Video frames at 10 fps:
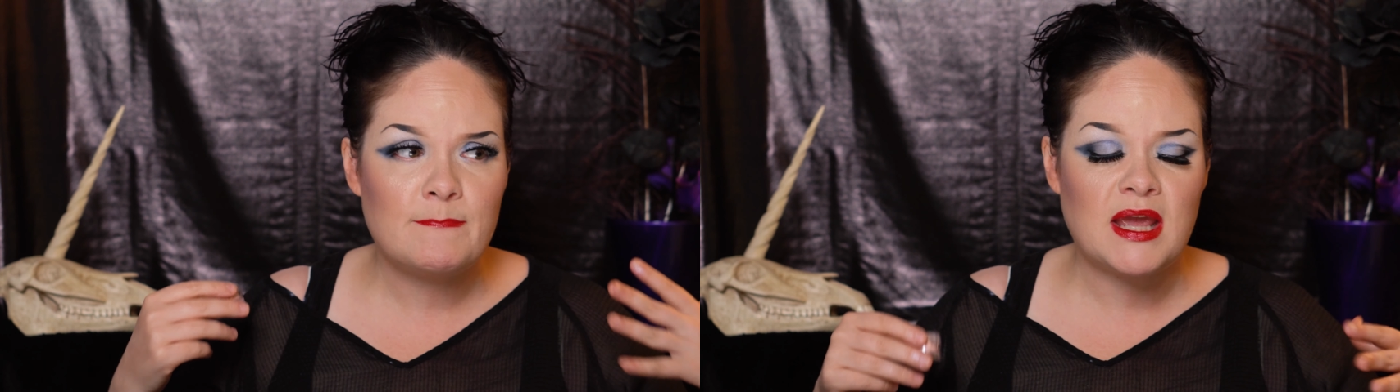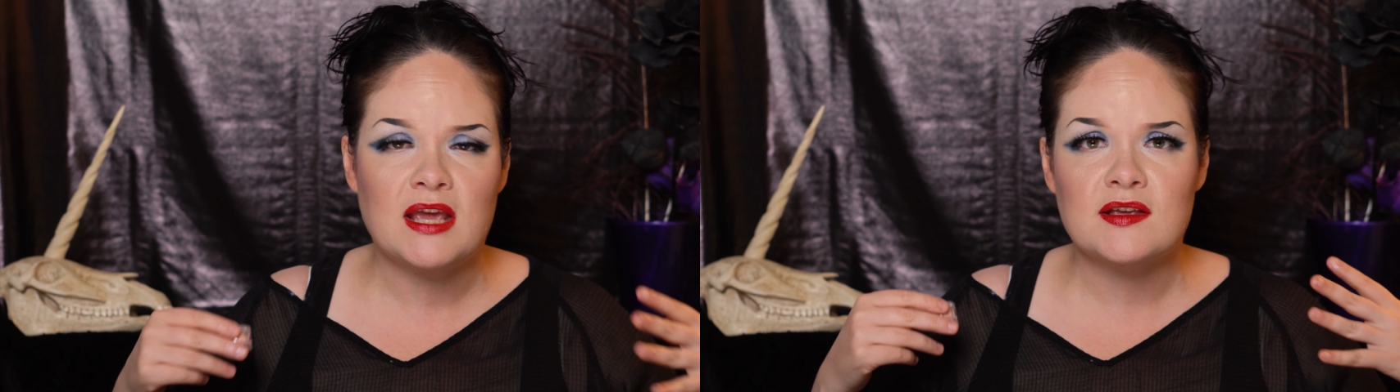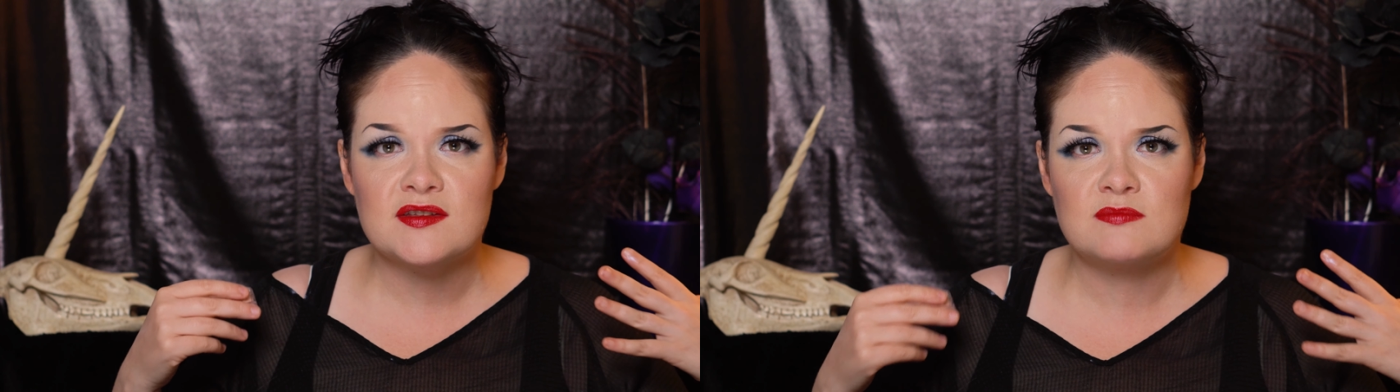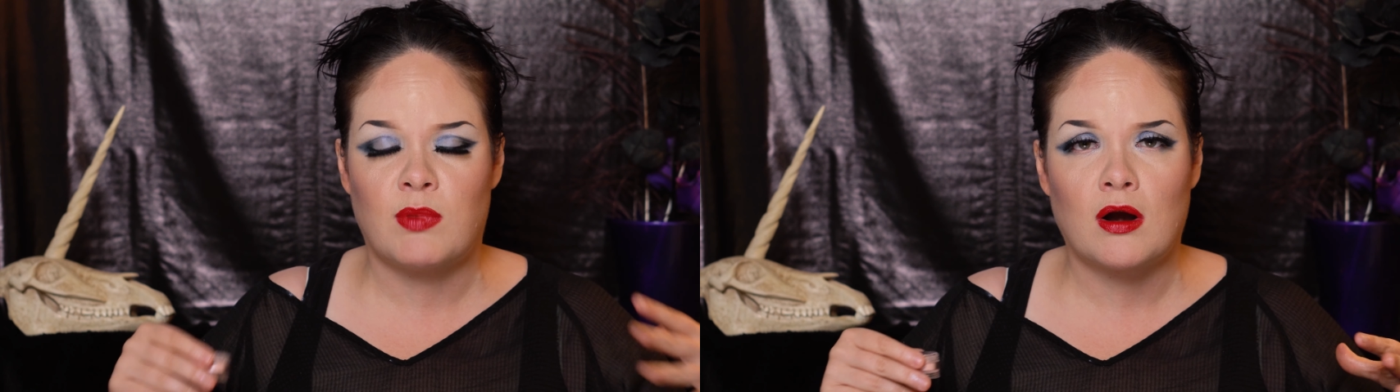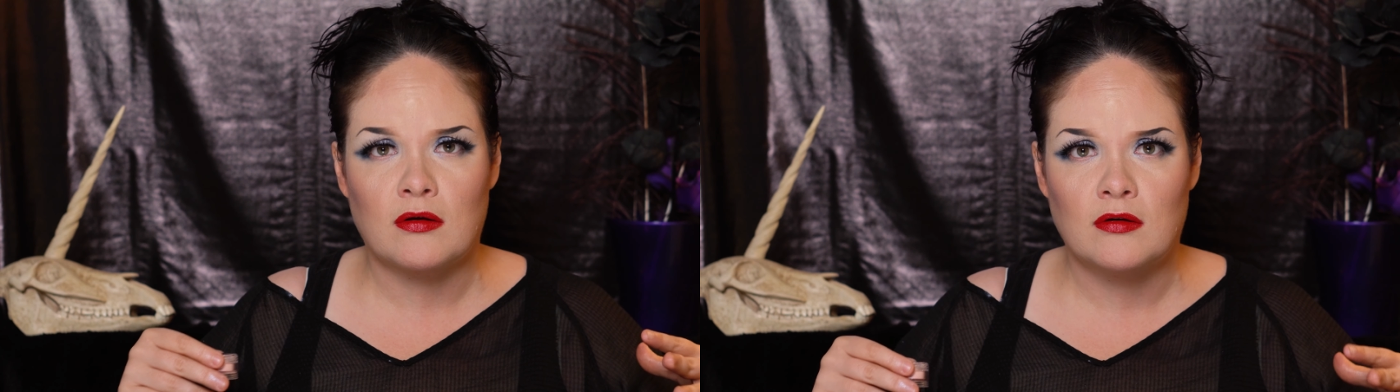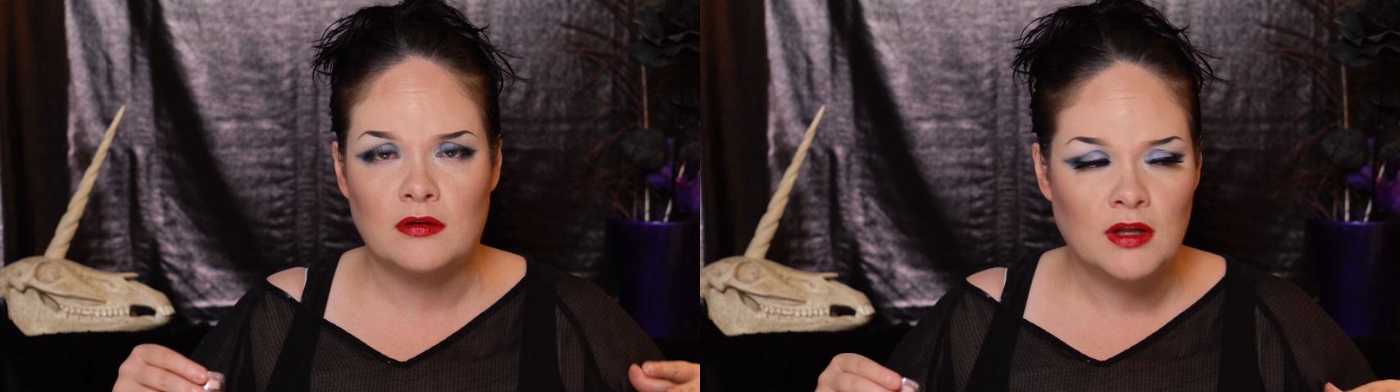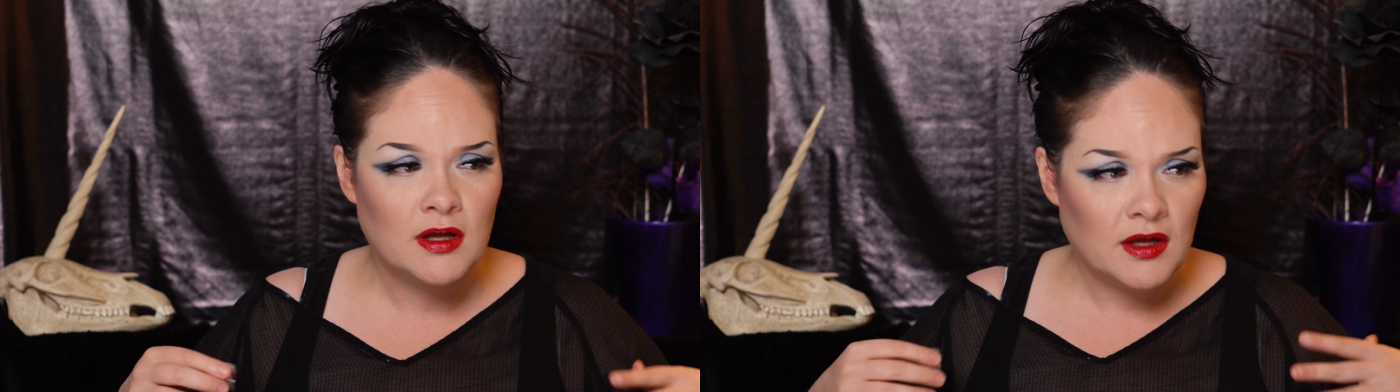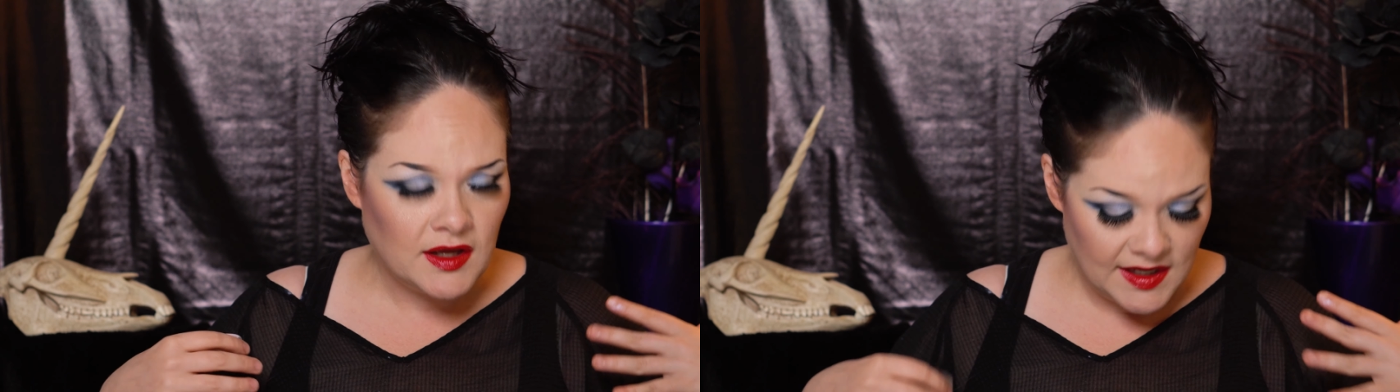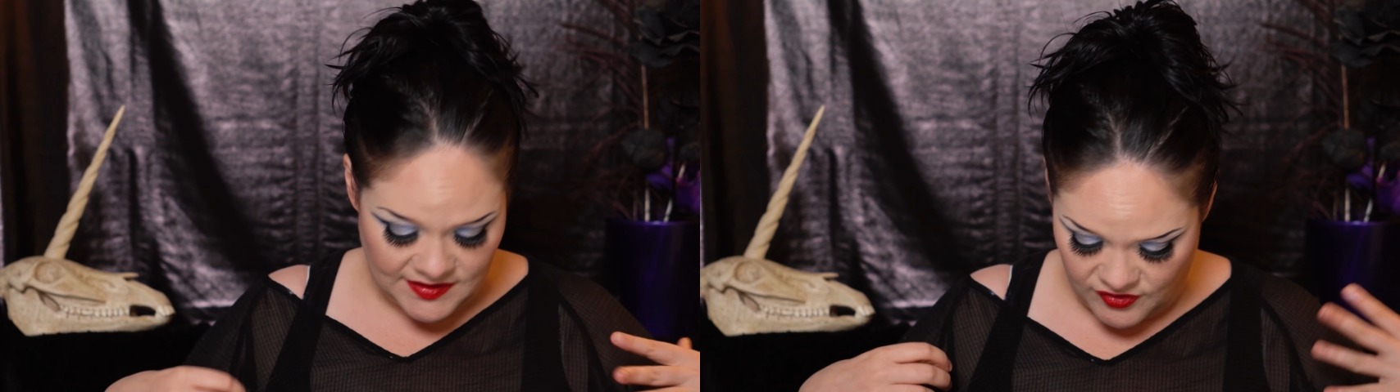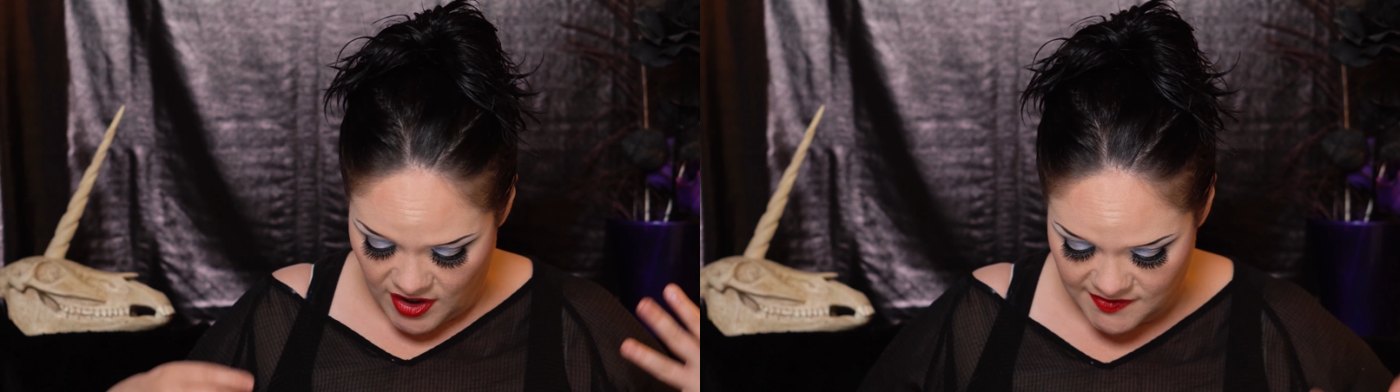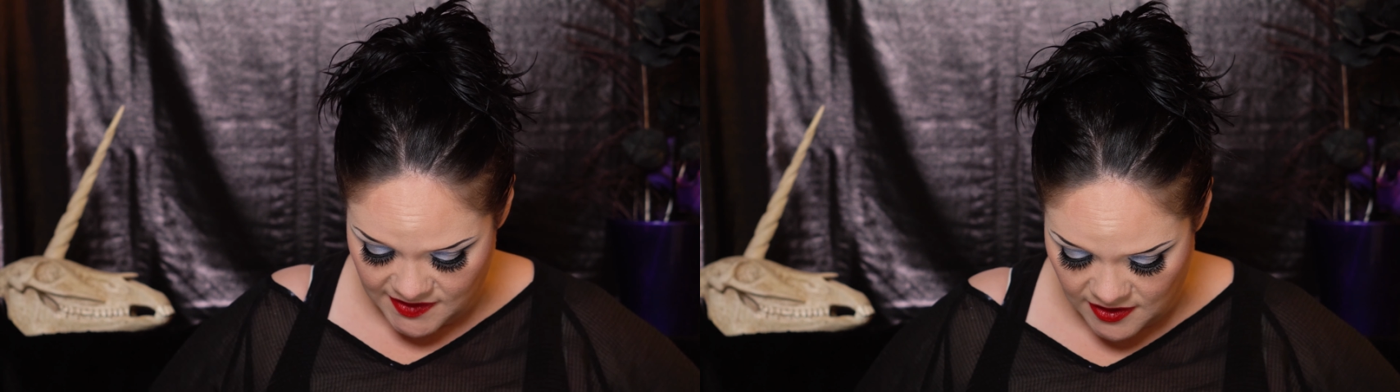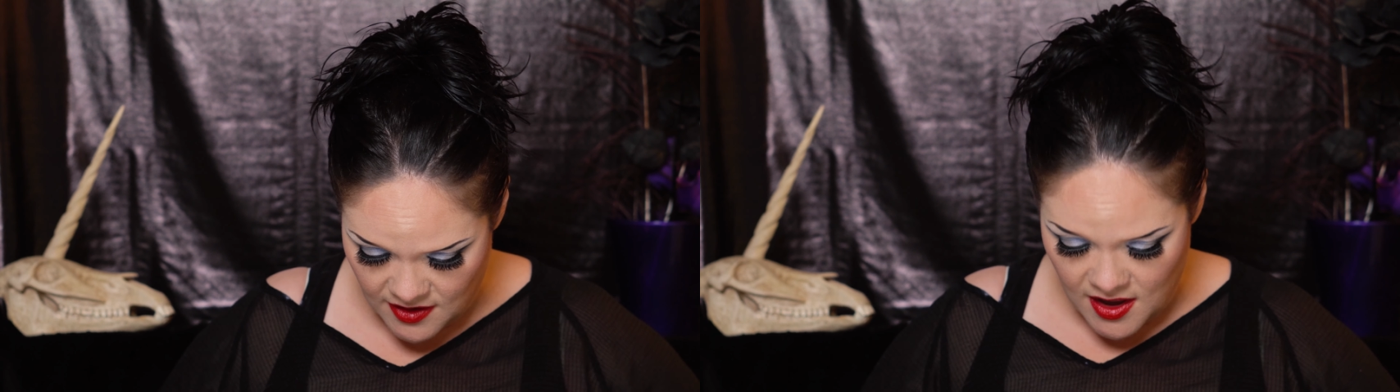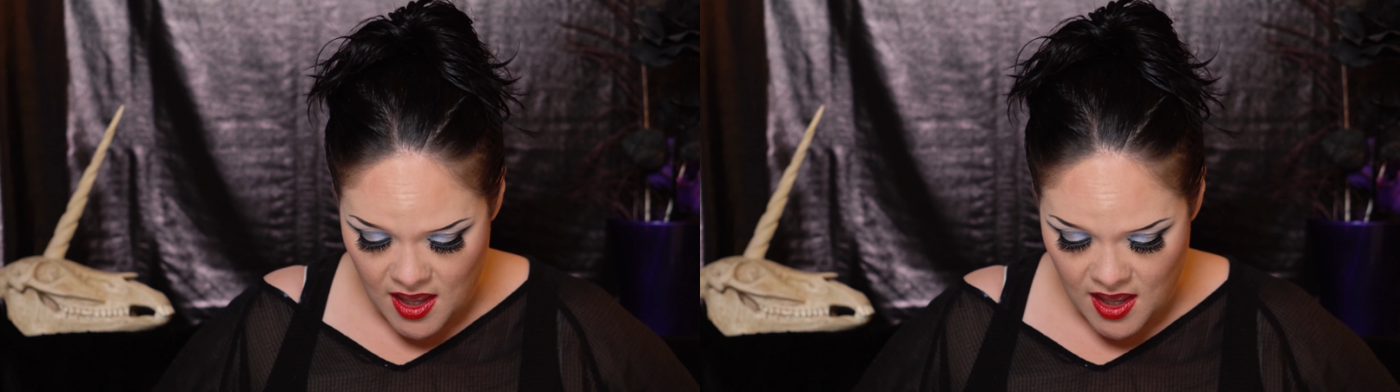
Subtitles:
pink sparkle. It's crazy.